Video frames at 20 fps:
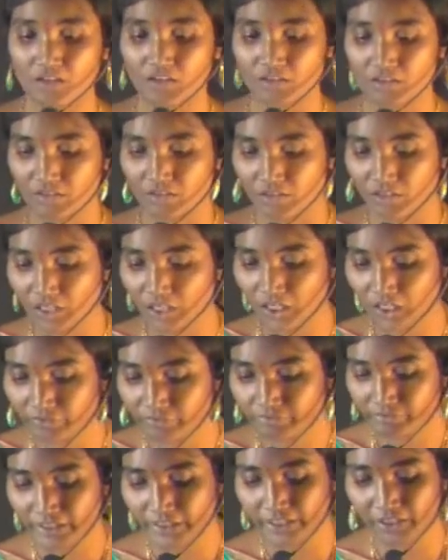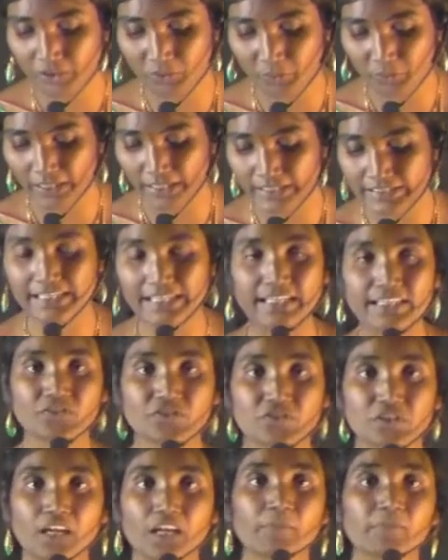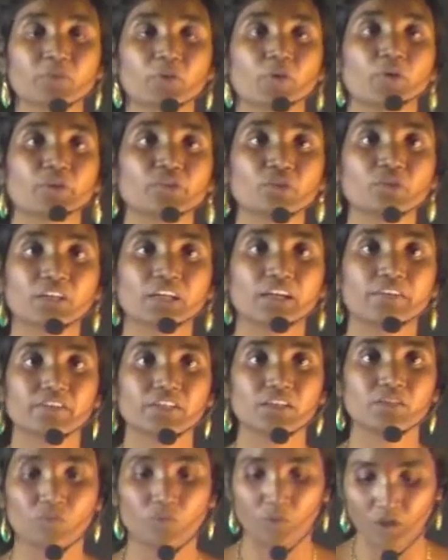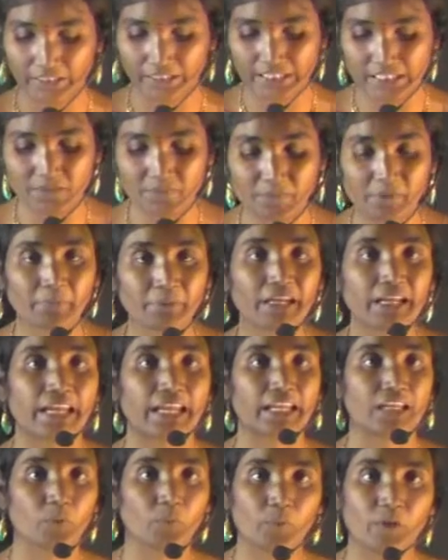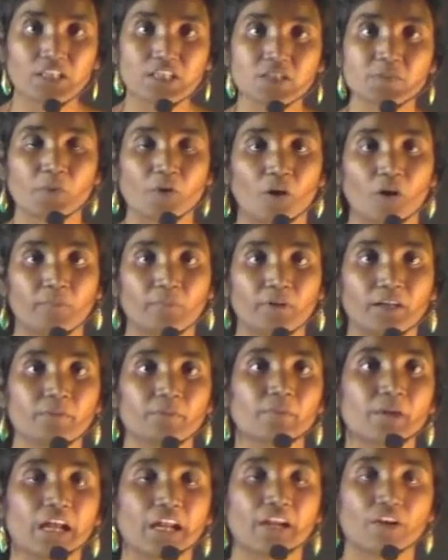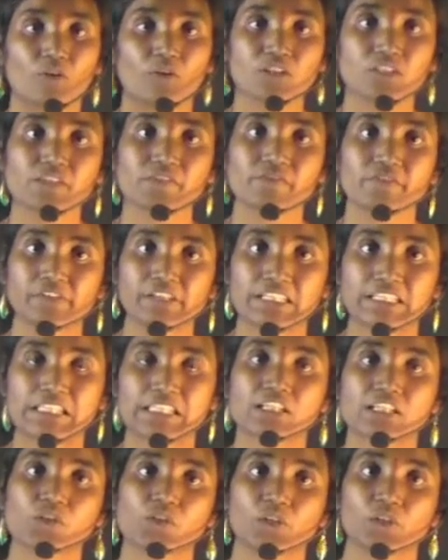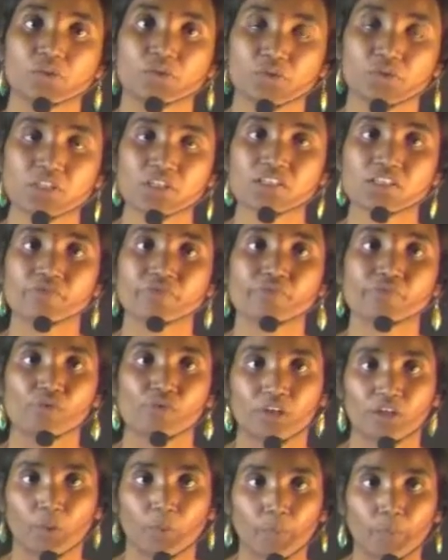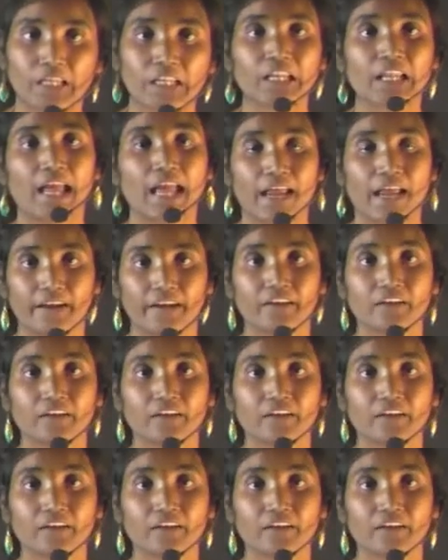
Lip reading: Now, in today's lecture, I am going to cover what is meant by n-queens problem, and also we will see the solutions of 4-queen and